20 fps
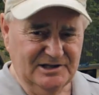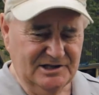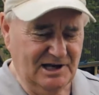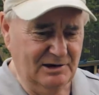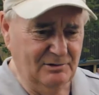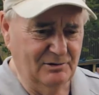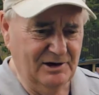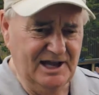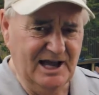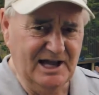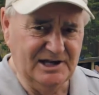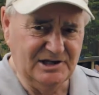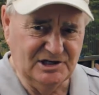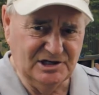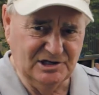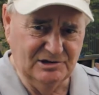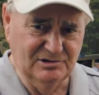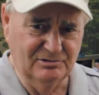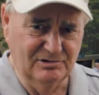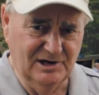So we had
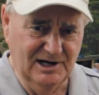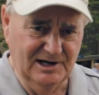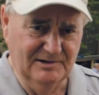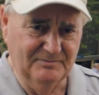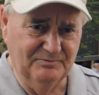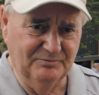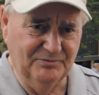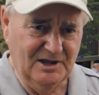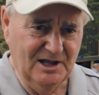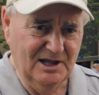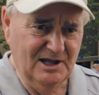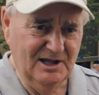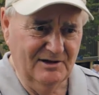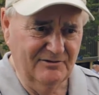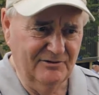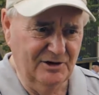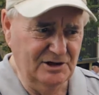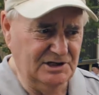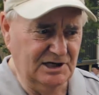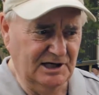to
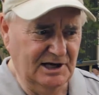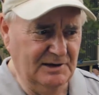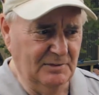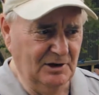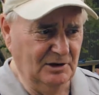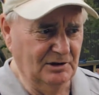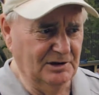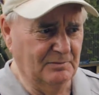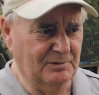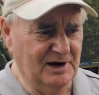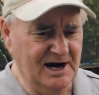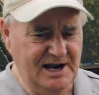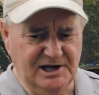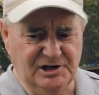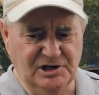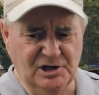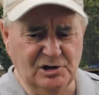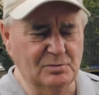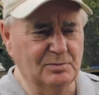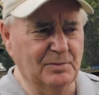virtually build a
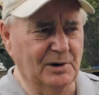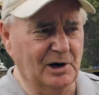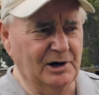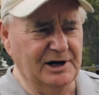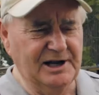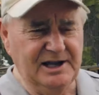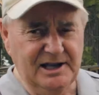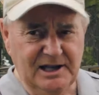brand new body,